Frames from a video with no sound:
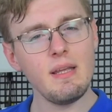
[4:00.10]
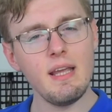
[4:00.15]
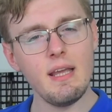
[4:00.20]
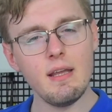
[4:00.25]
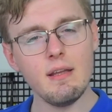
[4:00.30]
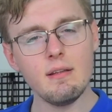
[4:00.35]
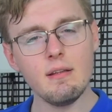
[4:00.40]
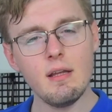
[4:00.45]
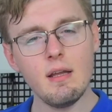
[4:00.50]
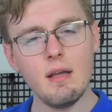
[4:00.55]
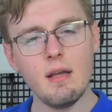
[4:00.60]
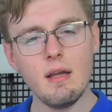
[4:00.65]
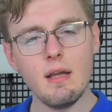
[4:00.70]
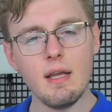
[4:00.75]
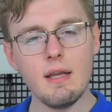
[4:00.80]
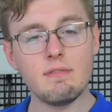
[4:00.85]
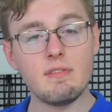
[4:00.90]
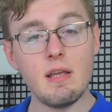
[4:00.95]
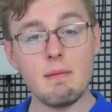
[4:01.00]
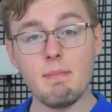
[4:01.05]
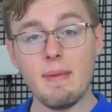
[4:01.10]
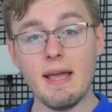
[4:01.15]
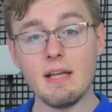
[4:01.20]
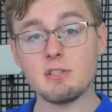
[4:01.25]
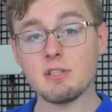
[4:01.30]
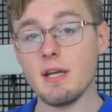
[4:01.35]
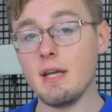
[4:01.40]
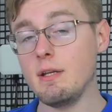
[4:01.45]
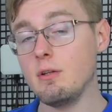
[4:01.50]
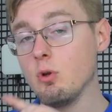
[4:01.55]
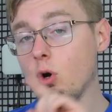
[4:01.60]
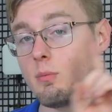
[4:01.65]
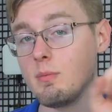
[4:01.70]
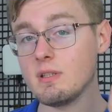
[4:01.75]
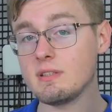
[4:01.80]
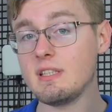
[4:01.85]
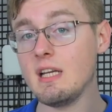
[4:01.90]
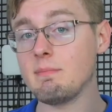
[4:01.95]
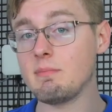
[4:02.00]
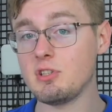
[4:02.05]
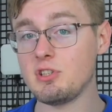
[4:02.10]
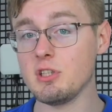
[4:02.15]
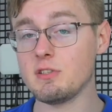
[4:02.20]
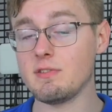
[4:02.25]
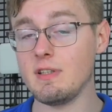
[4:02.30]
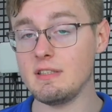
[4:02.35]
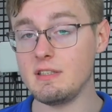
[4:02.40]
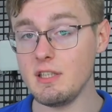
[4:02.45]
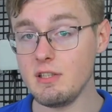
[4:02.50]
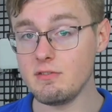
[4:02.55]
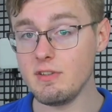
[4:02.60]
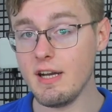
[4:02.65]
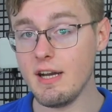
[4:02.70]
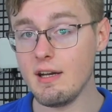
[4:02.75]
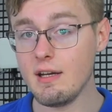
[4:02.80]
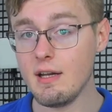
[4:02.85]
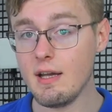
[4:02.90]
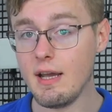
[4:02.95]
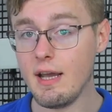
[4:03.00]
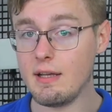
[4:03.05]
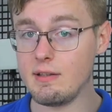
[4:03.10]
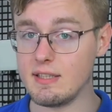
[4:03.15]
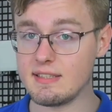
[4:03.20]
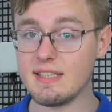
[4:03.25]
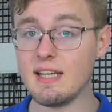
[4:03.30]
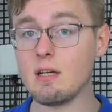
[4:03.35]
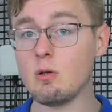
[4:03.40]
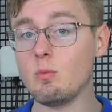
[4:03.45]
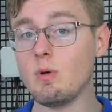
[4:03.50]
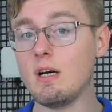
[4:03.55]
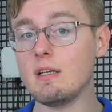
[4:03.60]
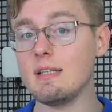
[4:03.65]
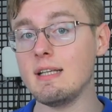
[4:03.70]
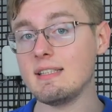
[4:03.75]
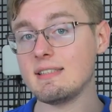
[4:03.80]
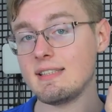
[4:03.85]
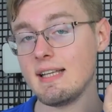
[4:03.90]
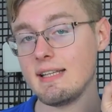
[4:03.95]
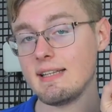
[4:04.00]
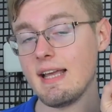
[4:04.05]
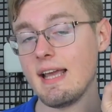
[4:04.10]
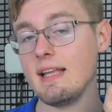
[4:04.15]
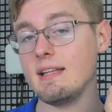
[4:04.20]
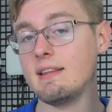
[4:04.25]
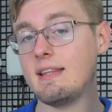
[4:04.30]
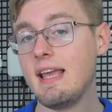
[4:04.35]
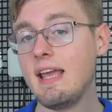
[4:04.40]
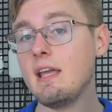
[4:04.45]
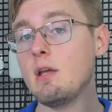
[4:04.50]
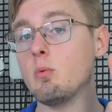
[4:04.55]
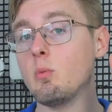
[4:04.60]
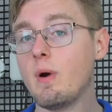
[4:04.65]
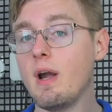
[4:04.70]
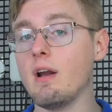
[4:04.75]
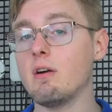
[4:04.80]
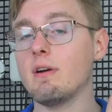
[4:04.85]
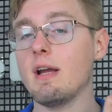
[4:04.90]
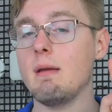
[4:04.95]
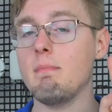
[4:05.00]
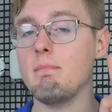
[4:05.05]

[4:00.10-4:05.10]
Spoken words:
in if they match a normal temperature criteria, and the second one is that they wear a